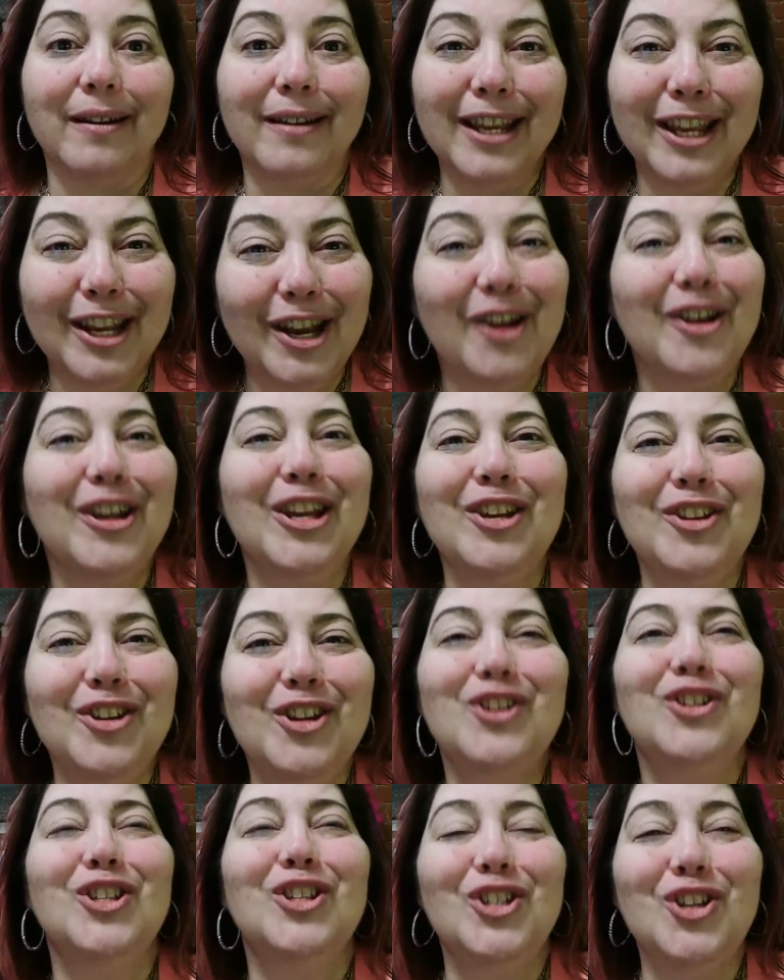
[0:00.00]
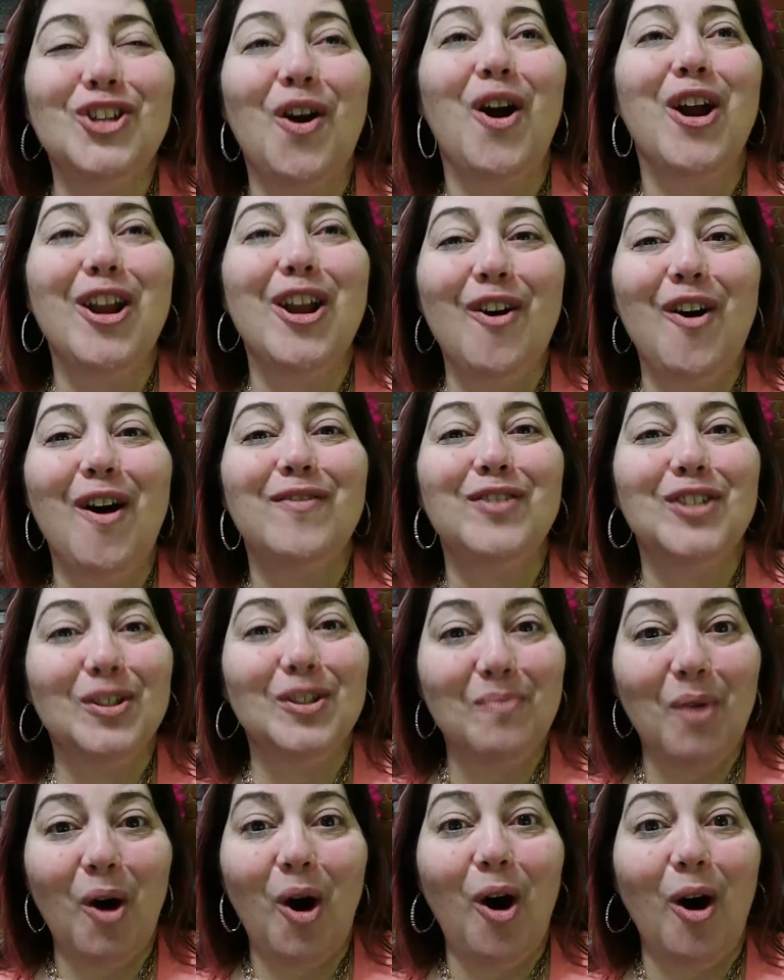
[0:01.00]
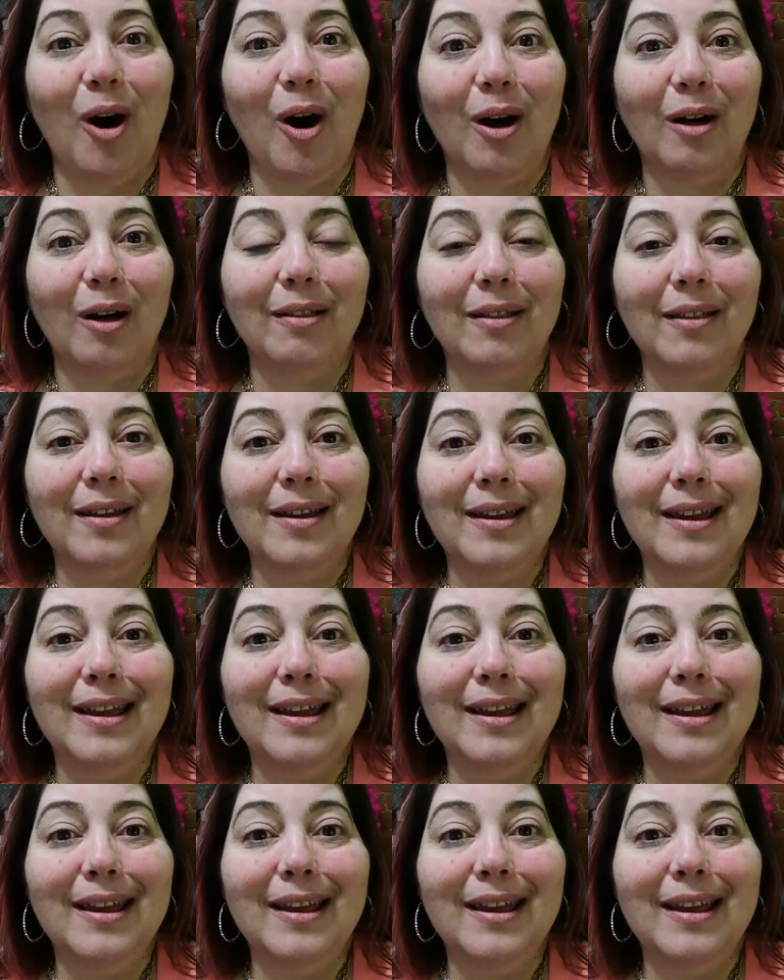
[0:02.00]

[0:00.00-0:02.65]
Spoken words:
You start off small.